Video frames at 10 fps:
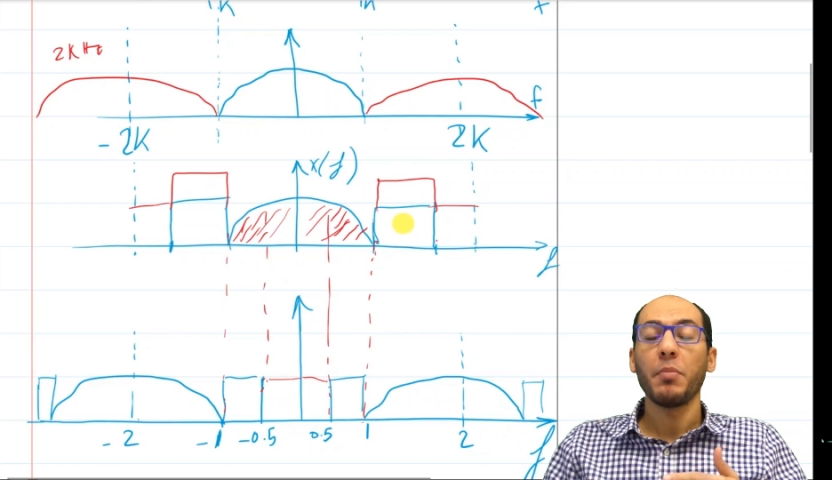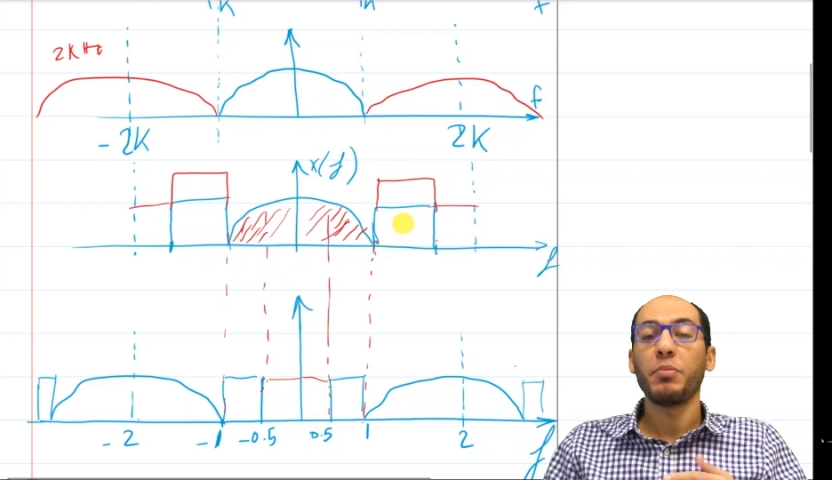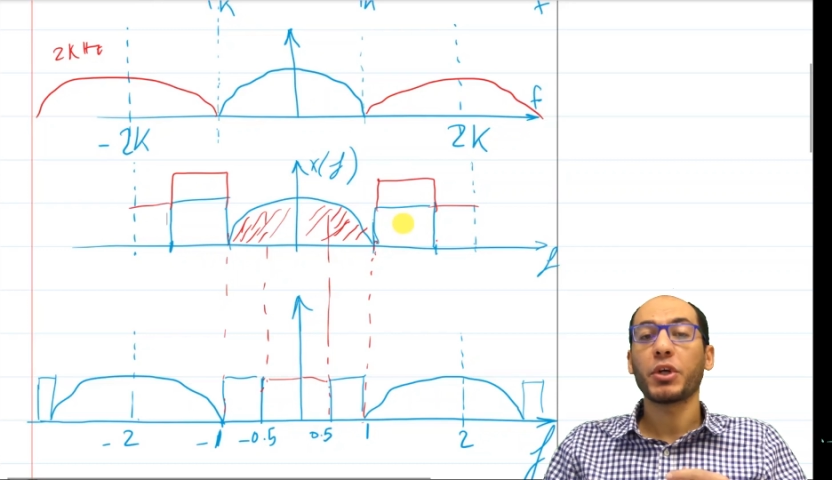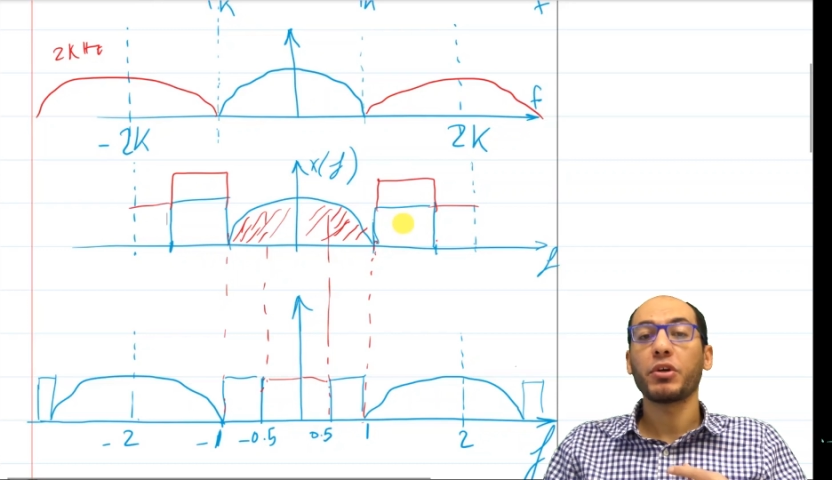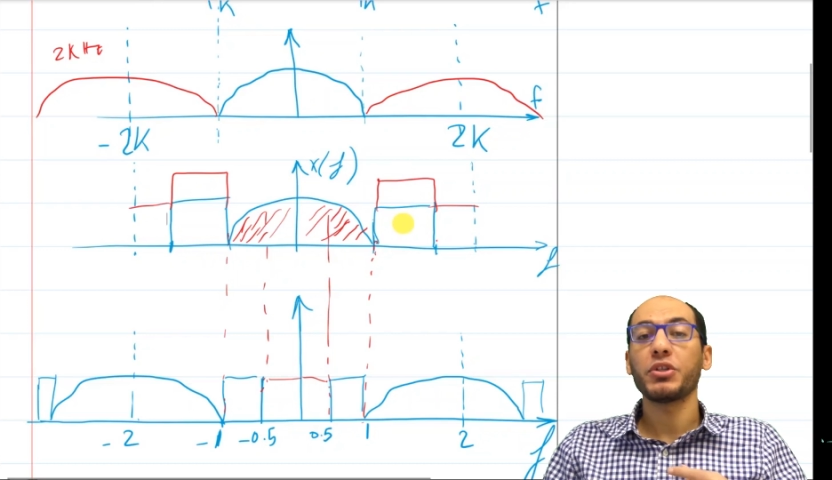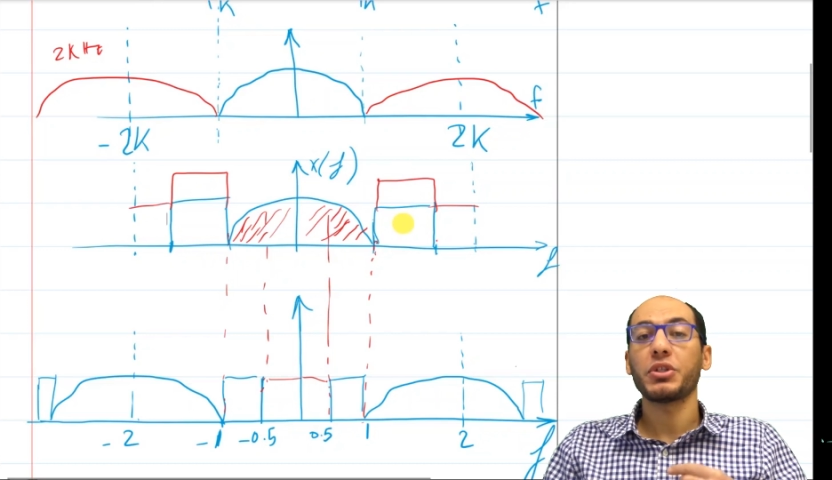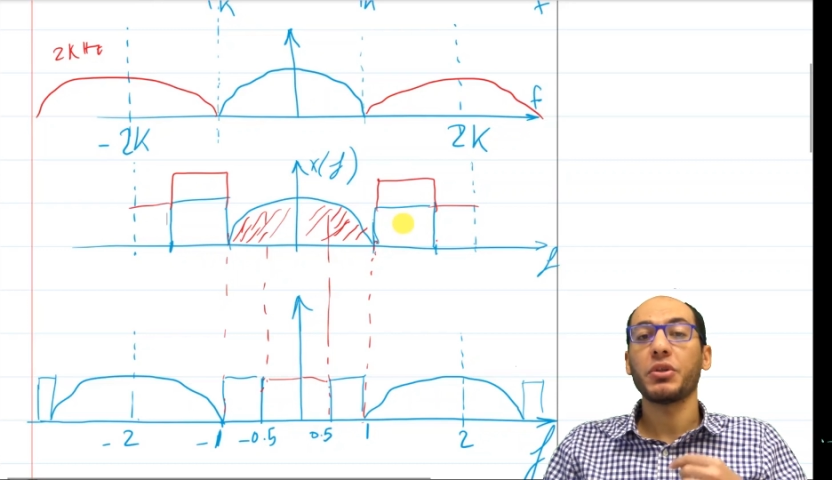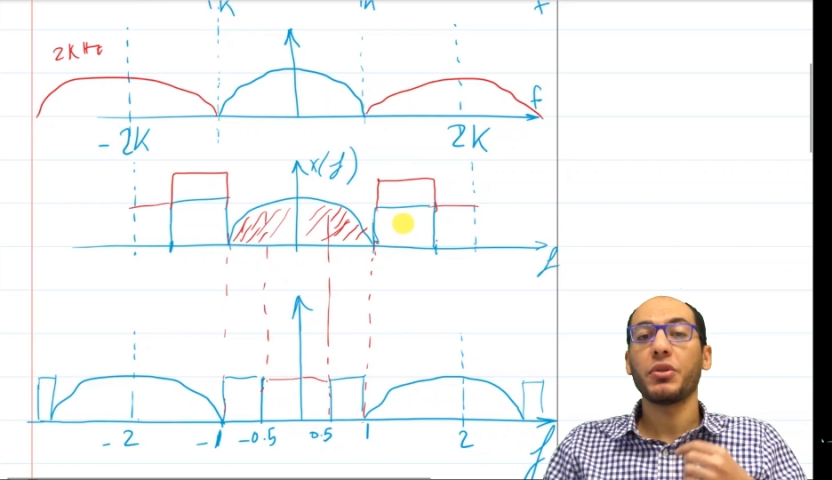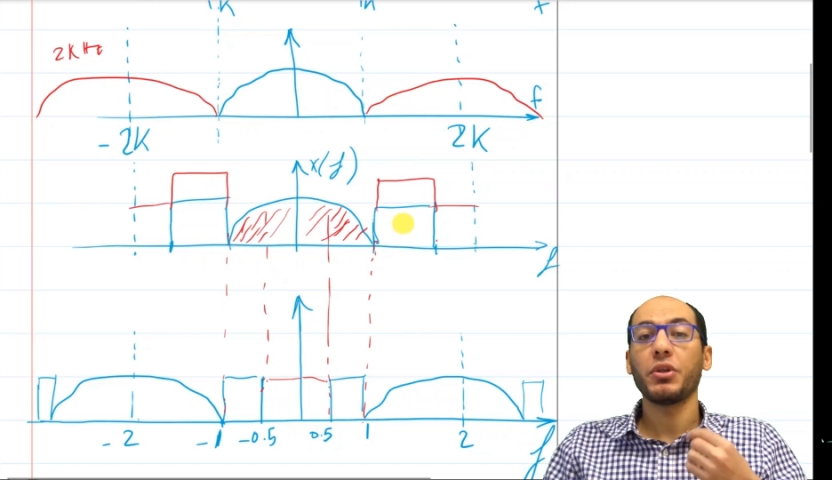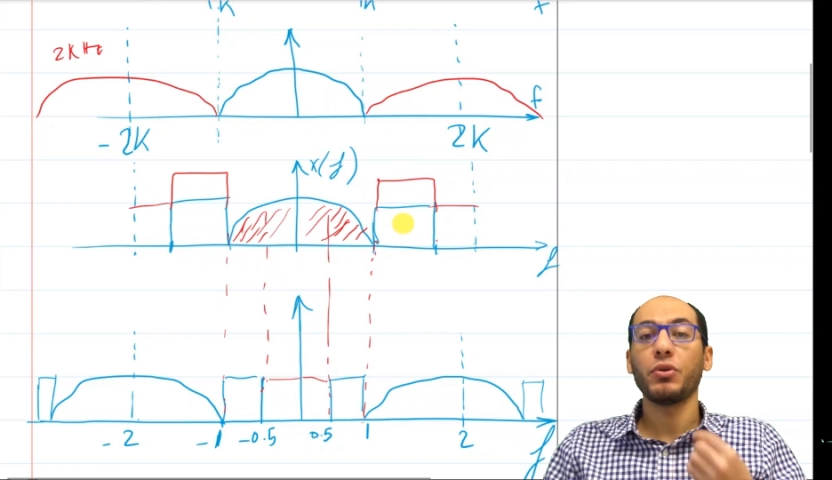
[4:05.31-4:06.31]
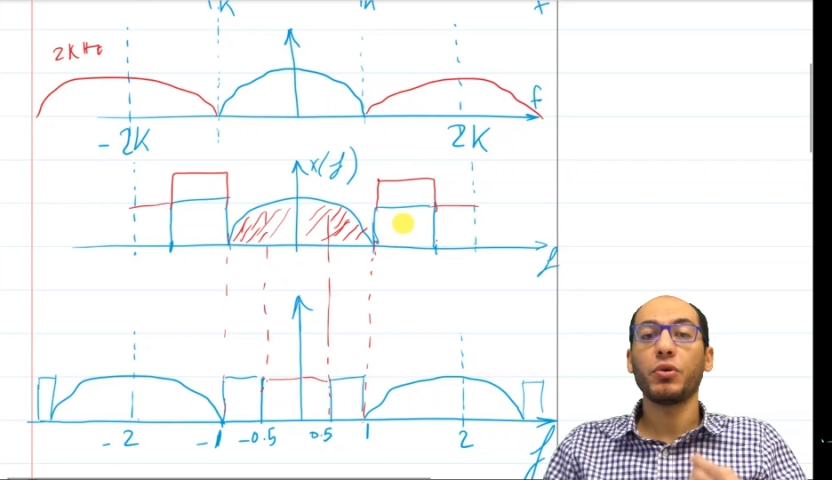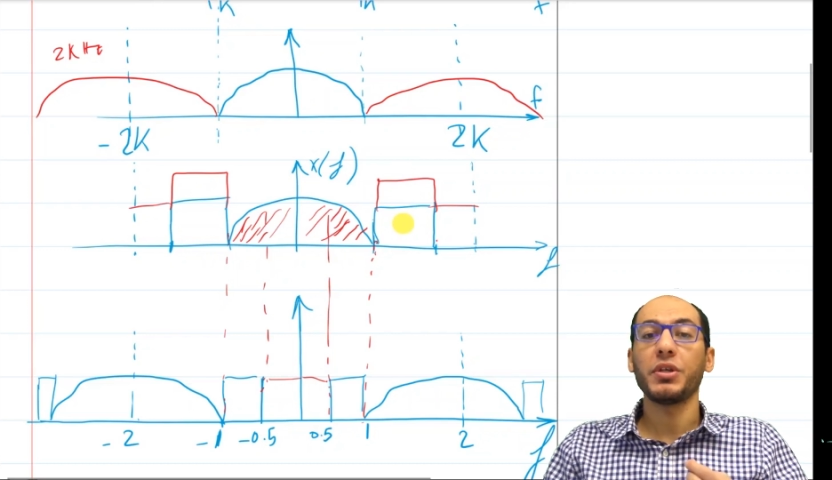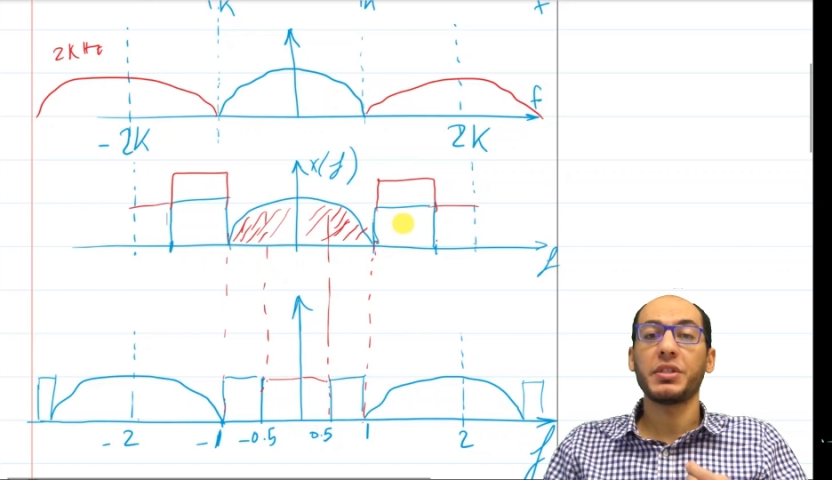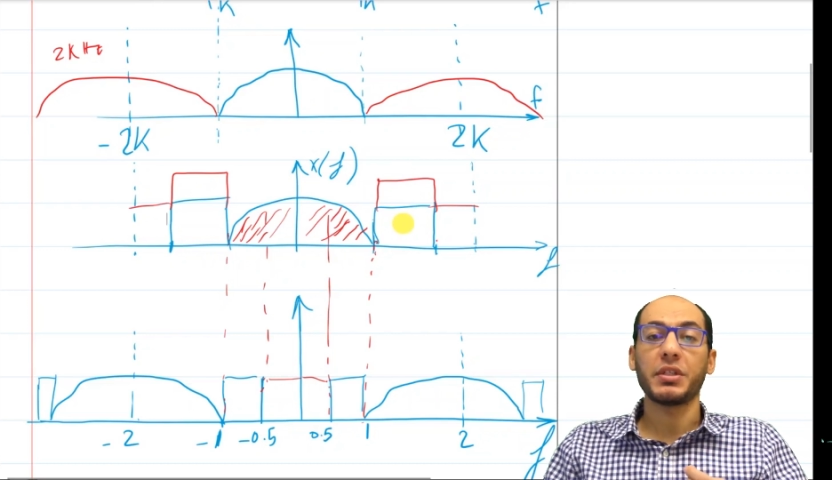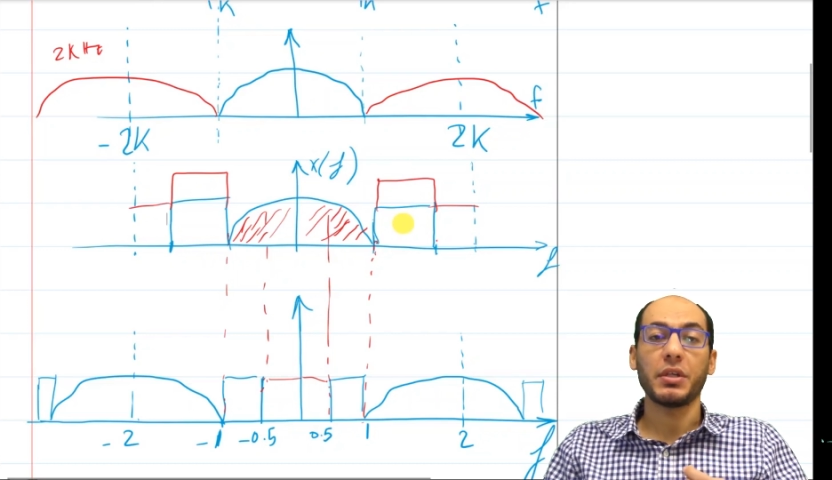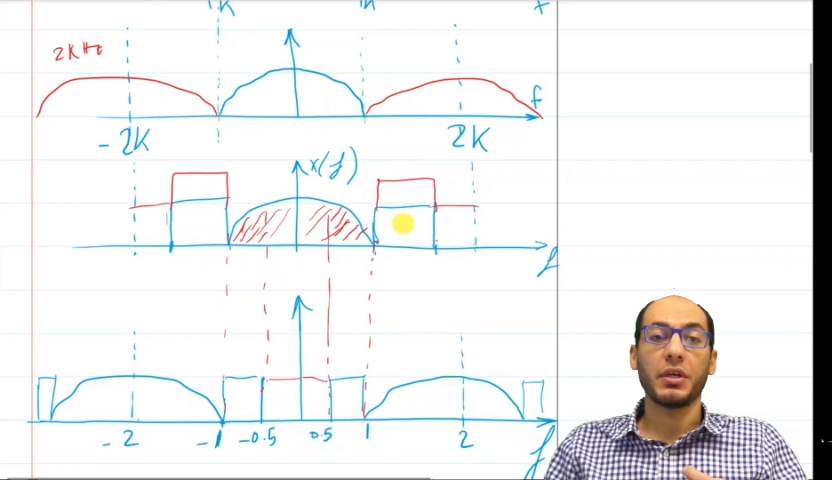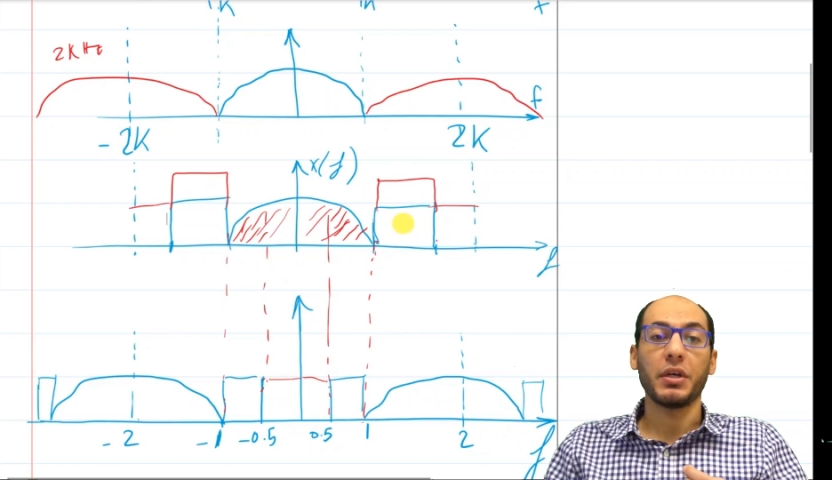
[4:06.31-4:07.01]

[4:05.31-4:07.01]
because the noise